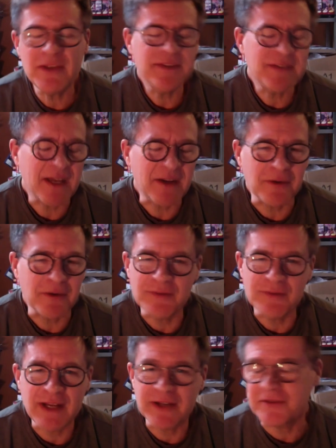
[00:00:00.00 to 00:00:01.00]
that's I don't know if
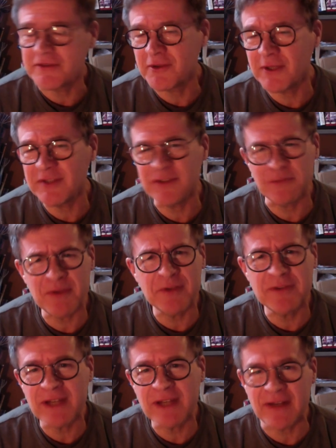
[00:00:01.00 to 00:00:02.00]
that answers your question, but
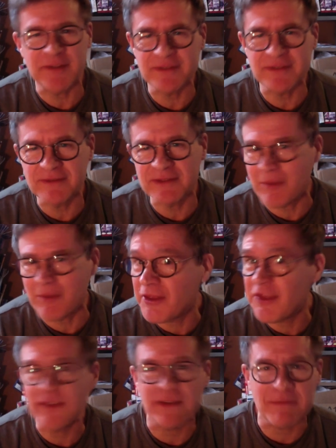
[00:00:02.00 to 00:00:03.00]
those are kind of some of the
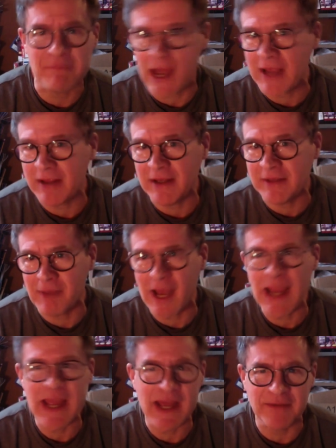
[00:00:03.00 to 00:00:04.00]
things in my in
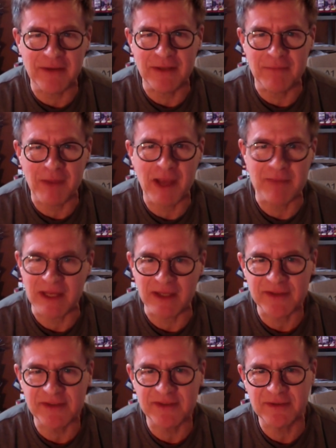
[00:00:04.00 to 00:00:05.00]
my head in my
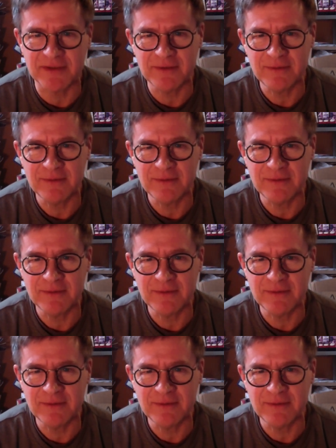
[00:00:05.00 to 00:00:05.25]
mix.